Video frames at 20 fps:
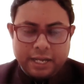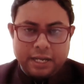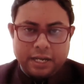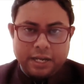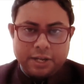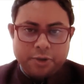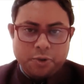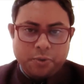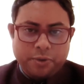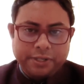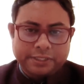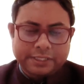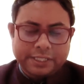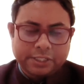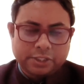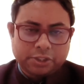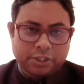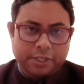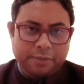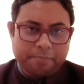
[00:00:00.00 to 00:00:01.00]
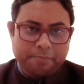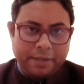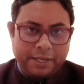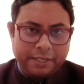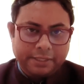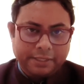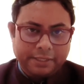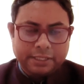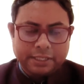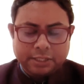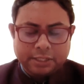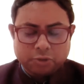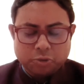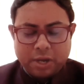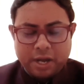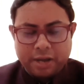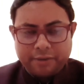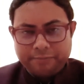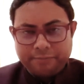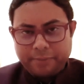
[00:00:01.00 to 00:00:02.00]
You're essentially painting, and you
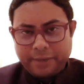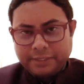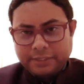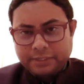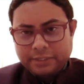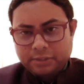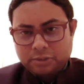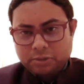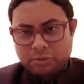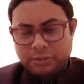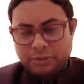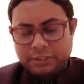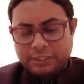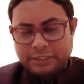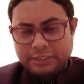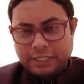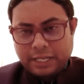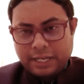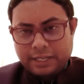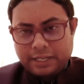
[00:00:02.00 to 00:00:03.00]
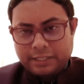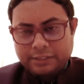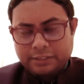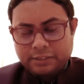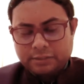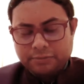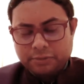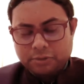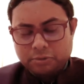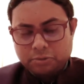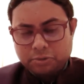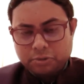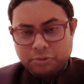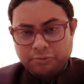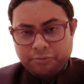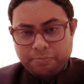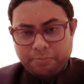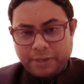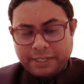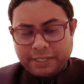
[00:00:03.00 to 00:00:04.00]
have painted through this entire interview,
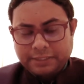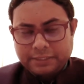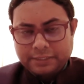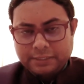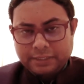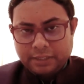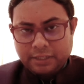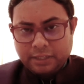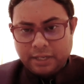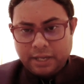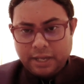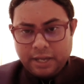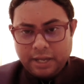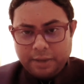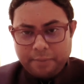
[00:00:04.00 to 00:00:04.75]
you've painted a